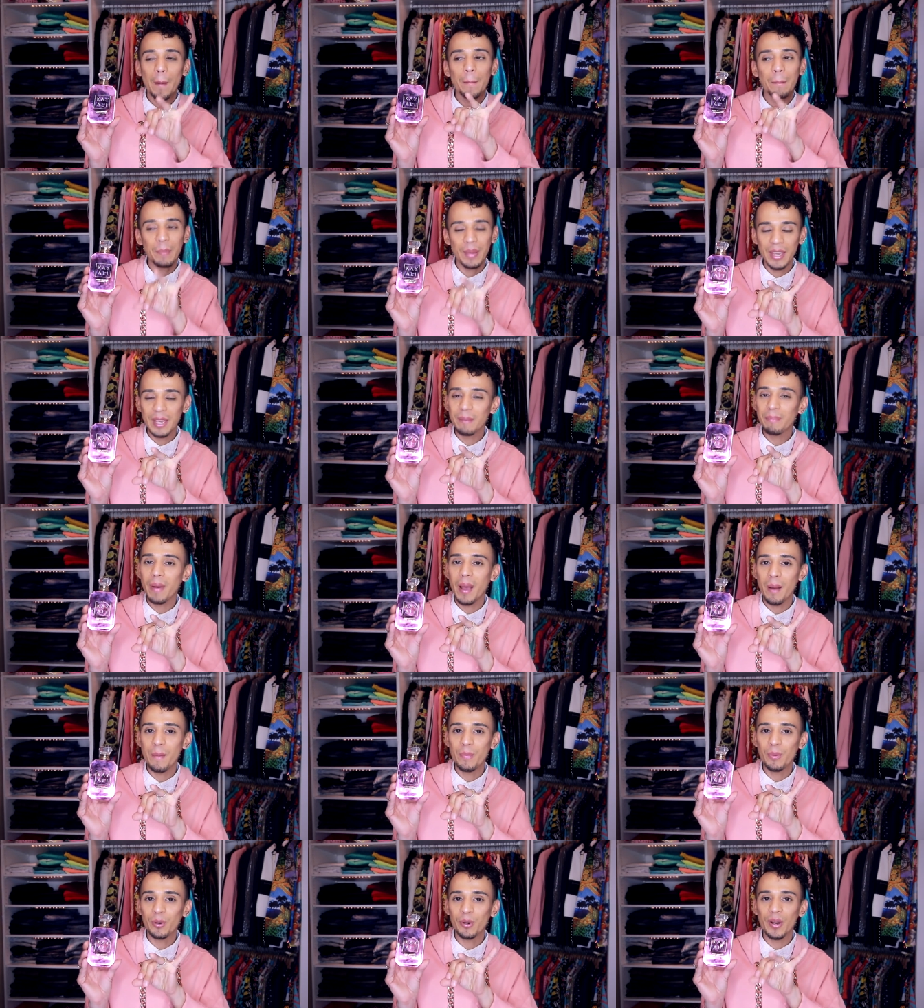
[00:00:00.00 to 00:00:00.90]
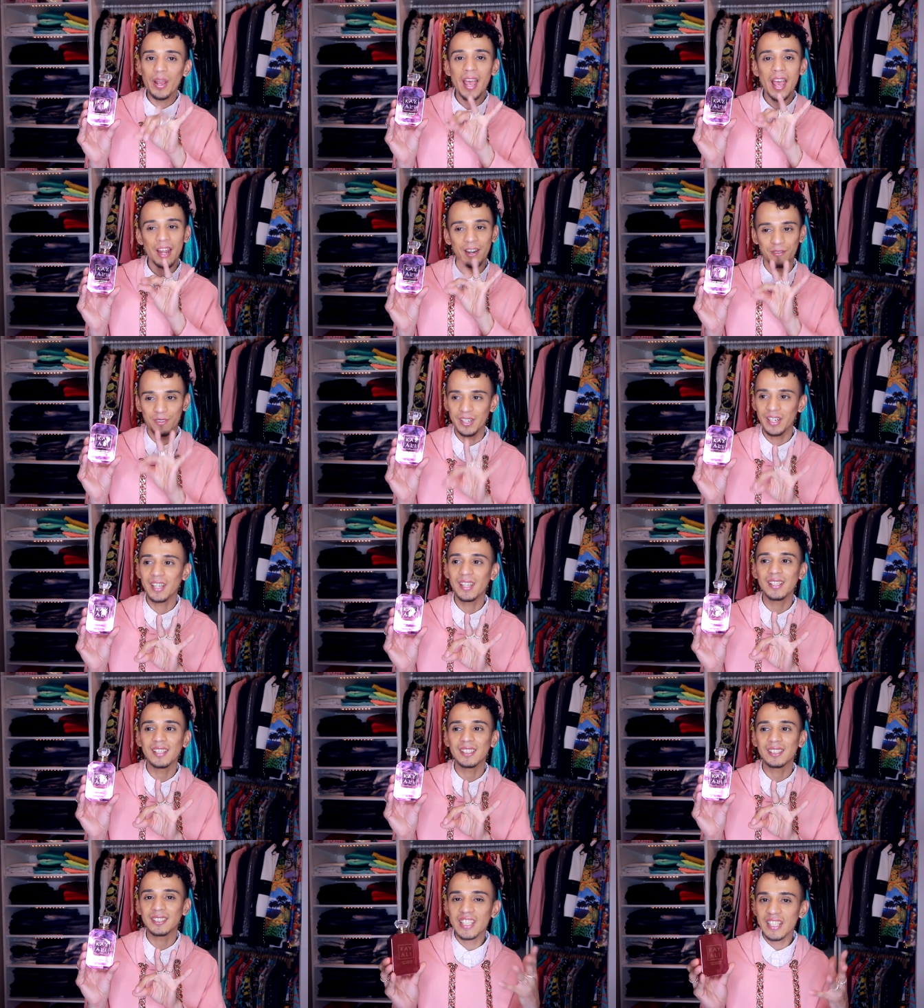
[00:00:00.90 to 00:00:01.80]
pink pepper, and
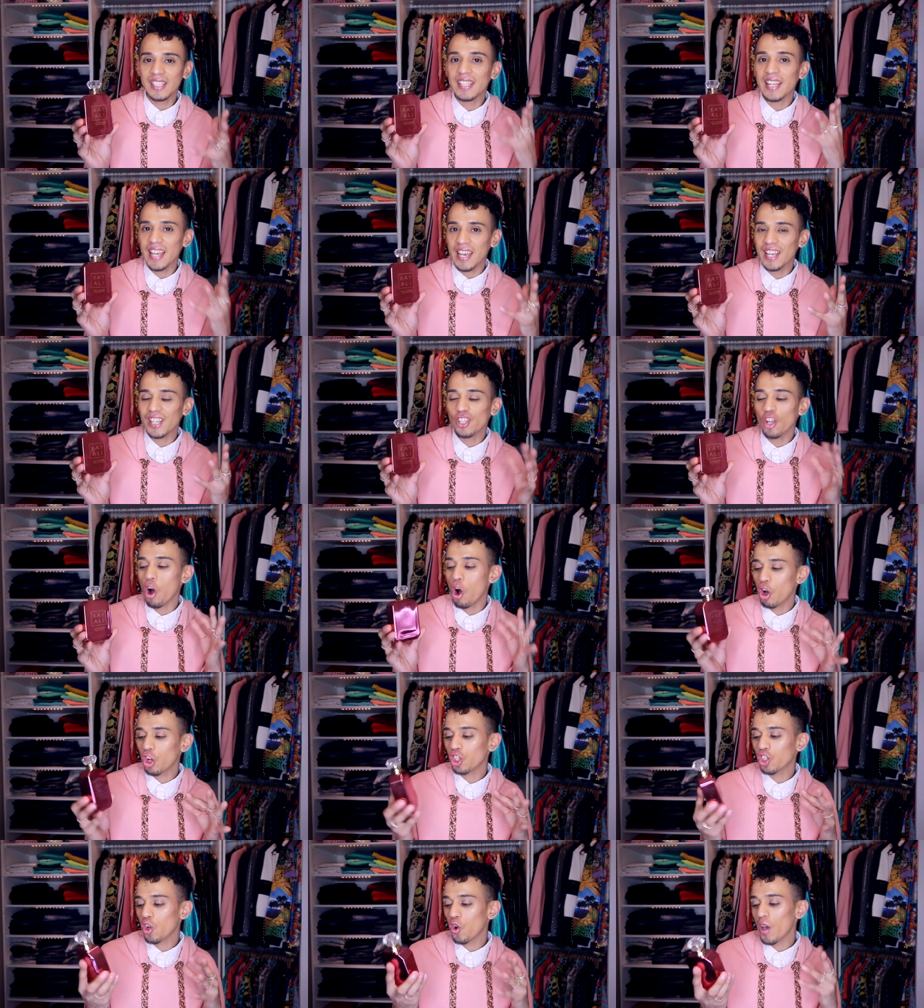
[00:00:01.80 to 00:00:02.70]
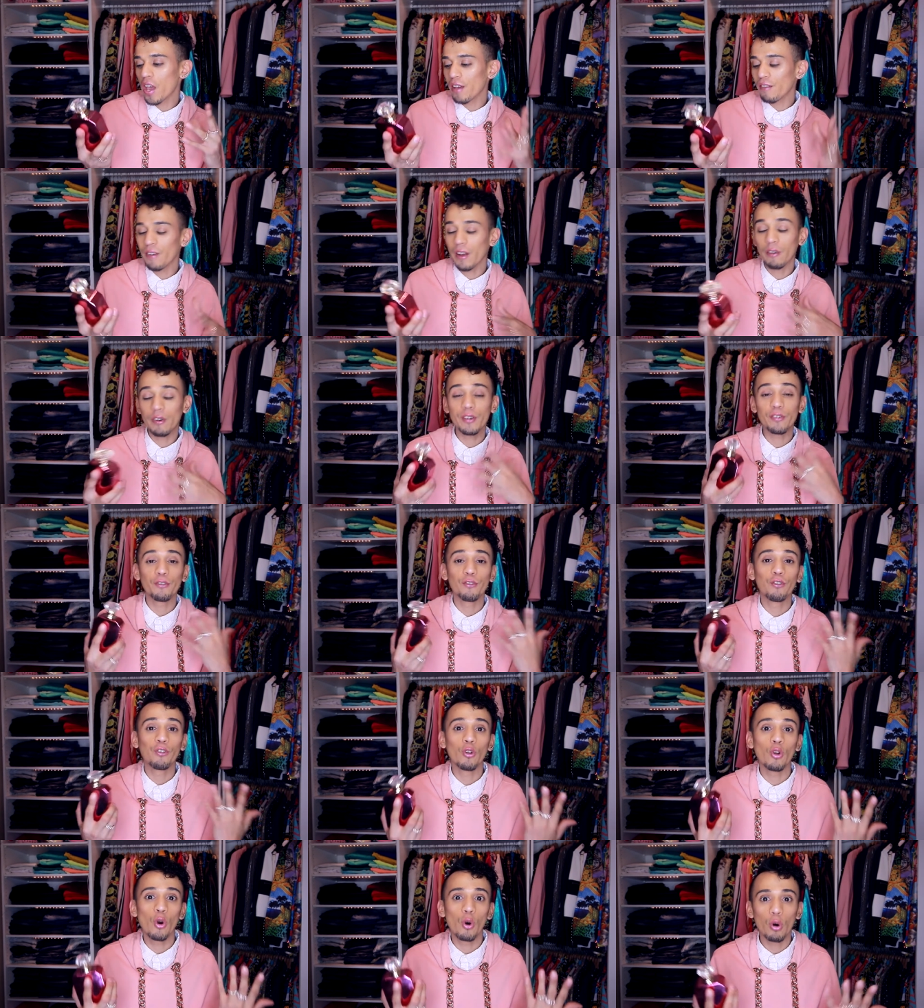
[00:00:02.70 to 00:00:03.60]
vanilla. This is also a very
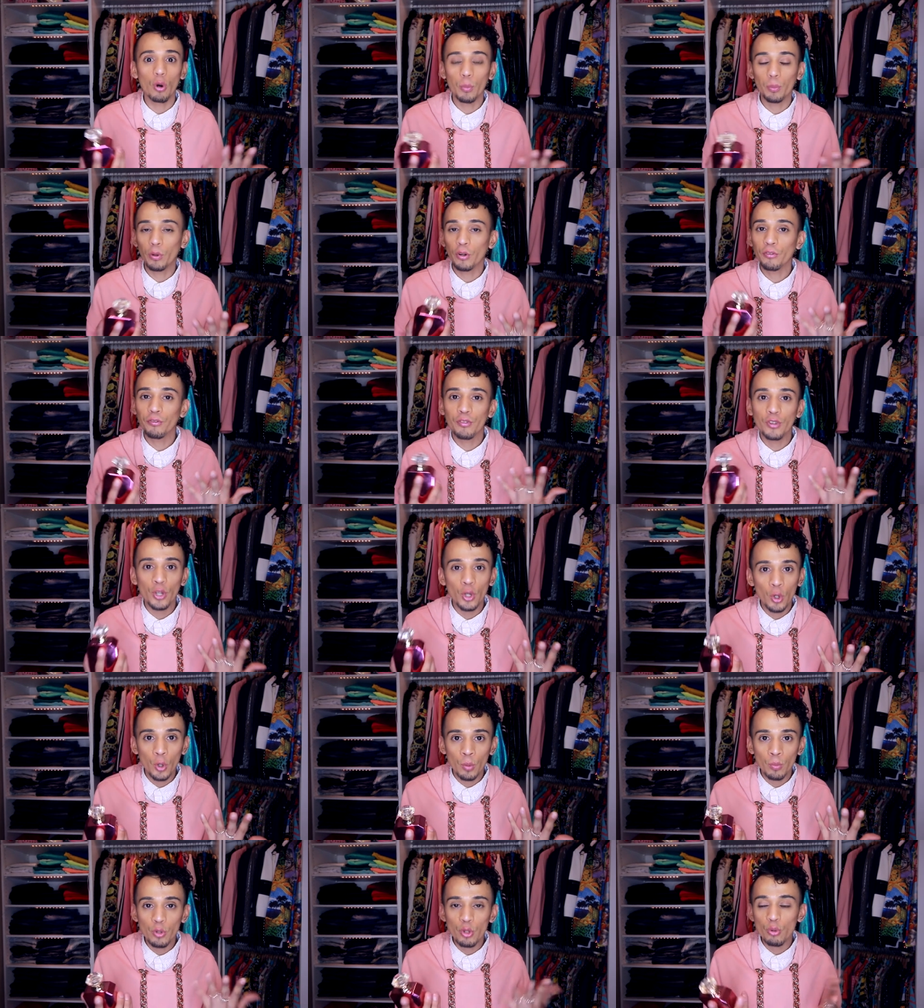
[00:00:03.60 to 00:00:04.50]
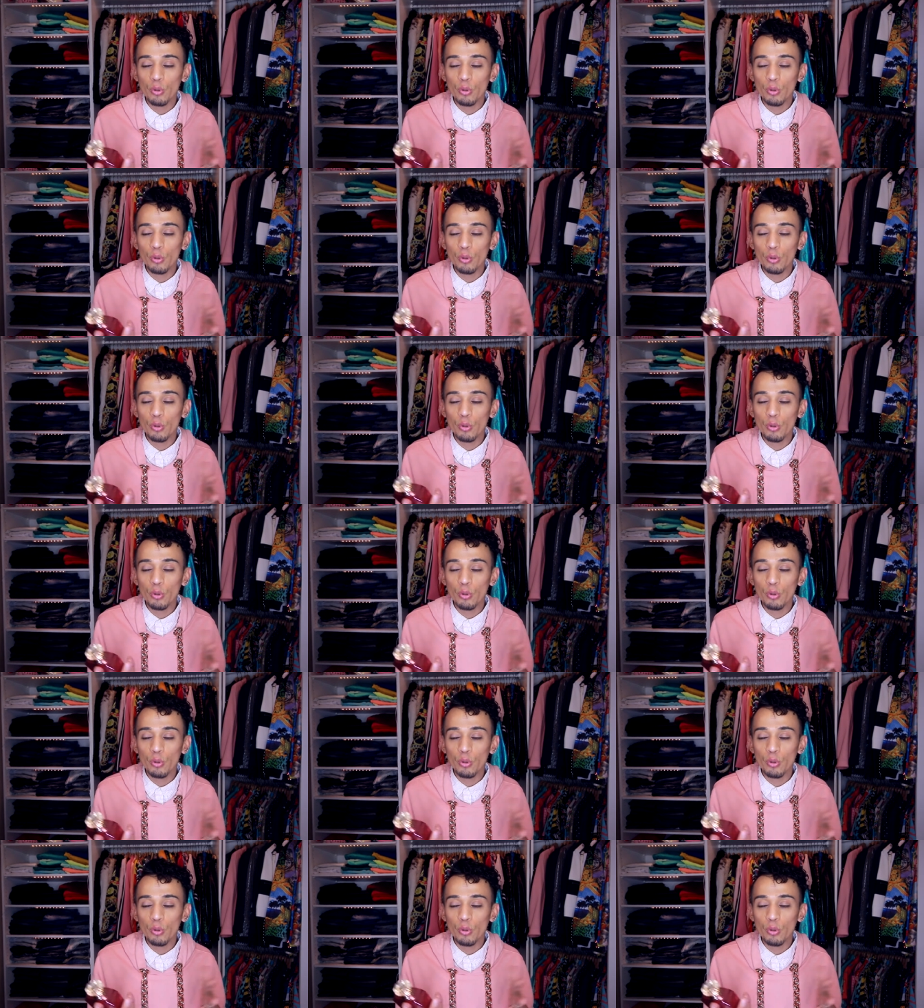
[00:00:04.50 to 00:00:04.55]
floral perfume.